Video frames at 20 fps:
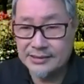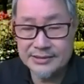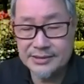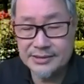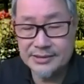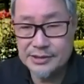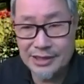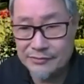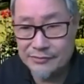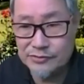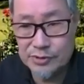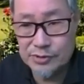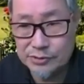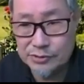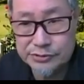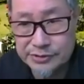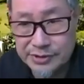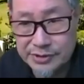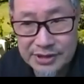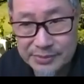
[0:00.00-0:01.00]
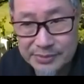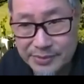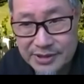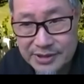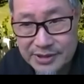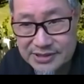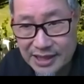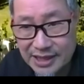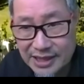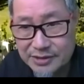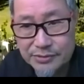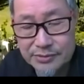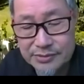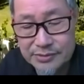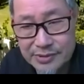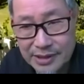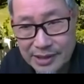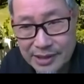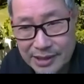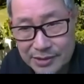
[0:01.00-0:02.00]
you have to go through her because I
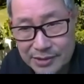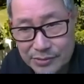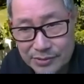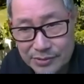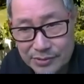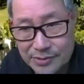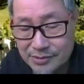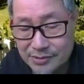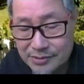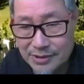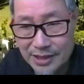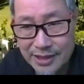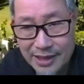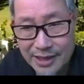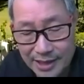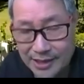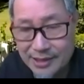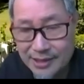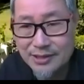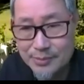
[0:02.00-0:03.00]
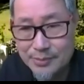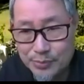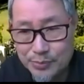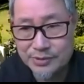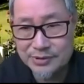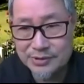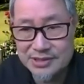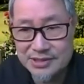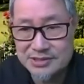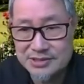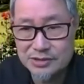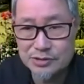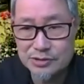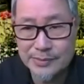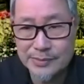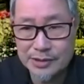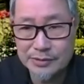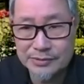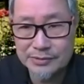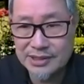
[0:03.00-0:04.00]
don't I don't I hardly put things into
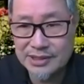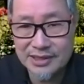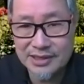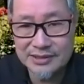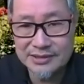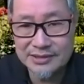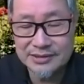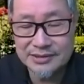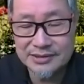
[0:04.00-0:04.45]
my own calendar. Also,